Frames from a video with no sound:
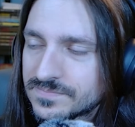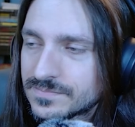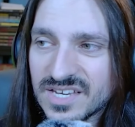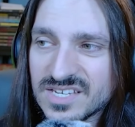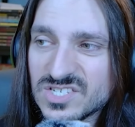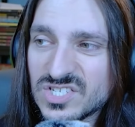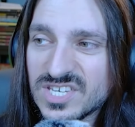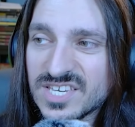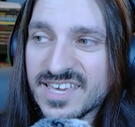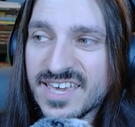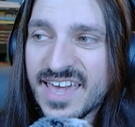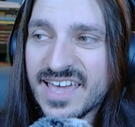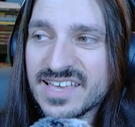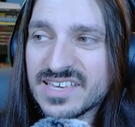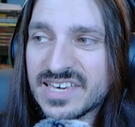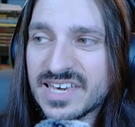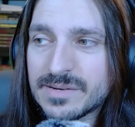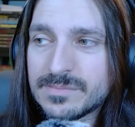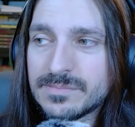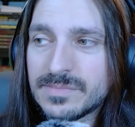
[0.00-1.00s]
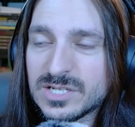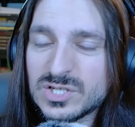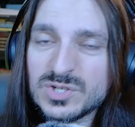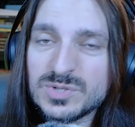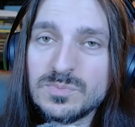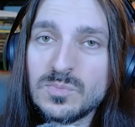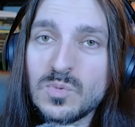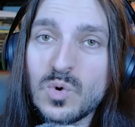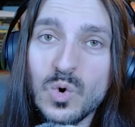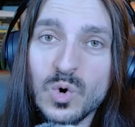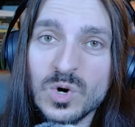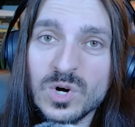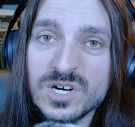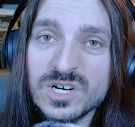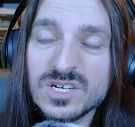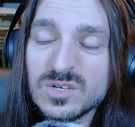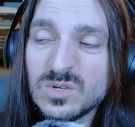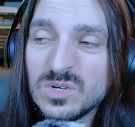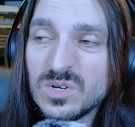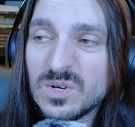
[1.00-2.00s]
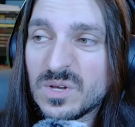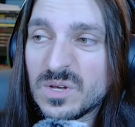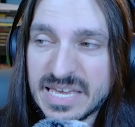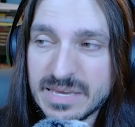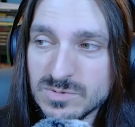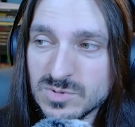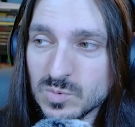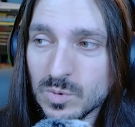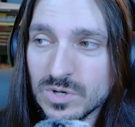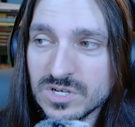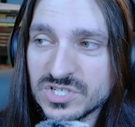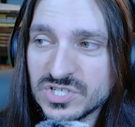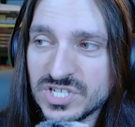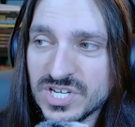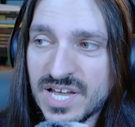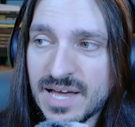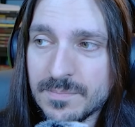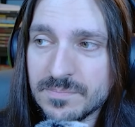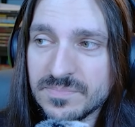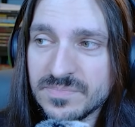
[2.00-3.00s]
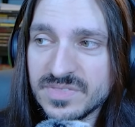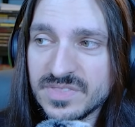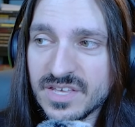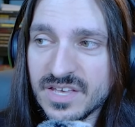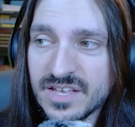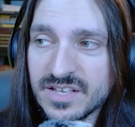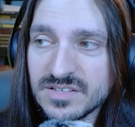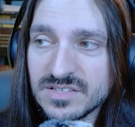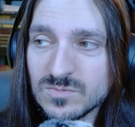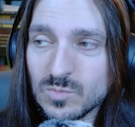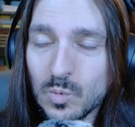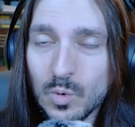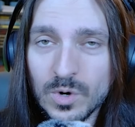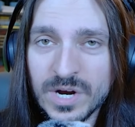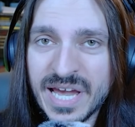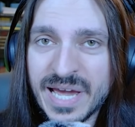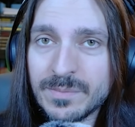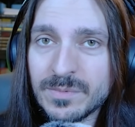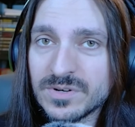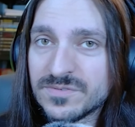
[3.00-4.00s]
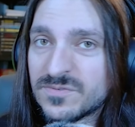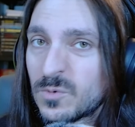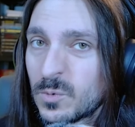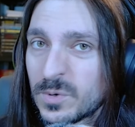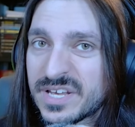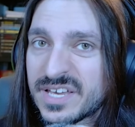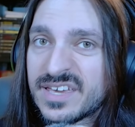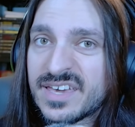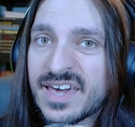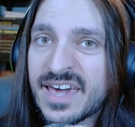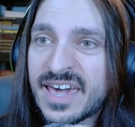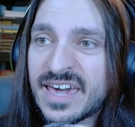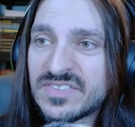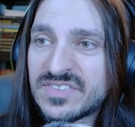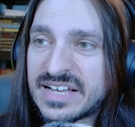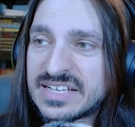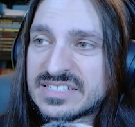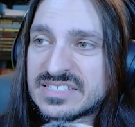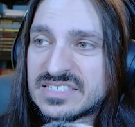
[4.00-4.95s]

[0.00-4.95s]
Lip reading: Because you can't get much more Games Workshop than Warhammer 40K.